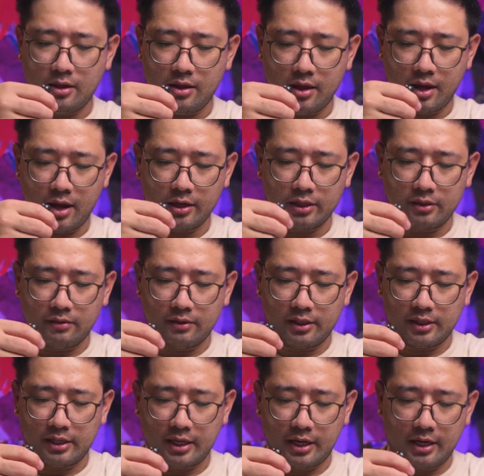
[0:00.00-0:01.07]
the actual
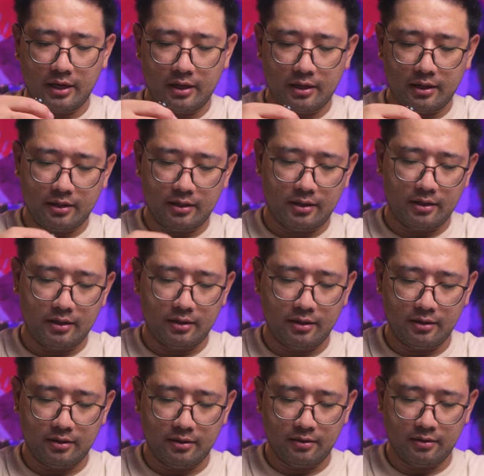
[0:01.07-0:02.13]
scale.
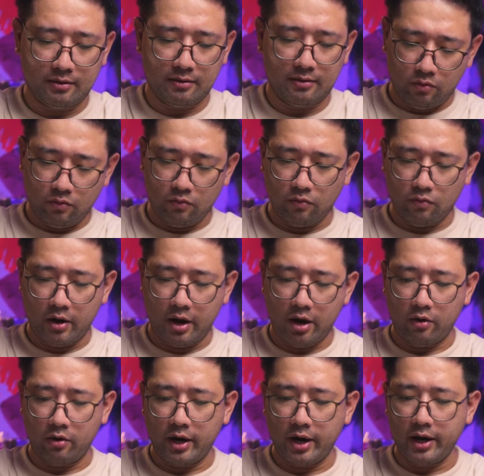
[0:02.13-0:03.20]

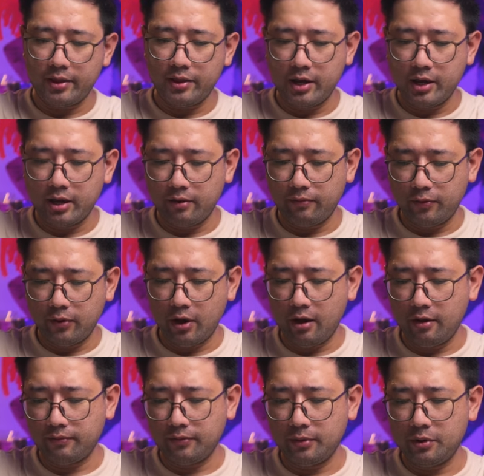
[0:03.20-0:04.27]
Wow, I think if you
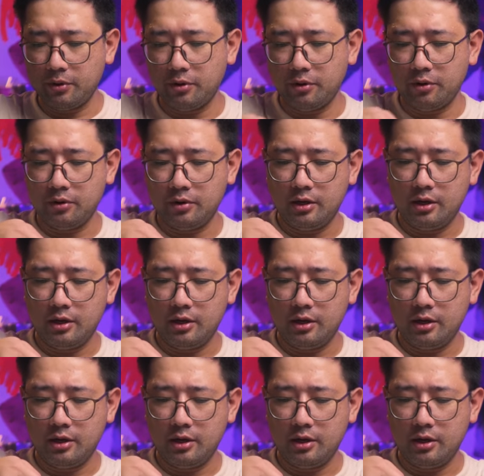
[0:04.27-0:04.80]
have a...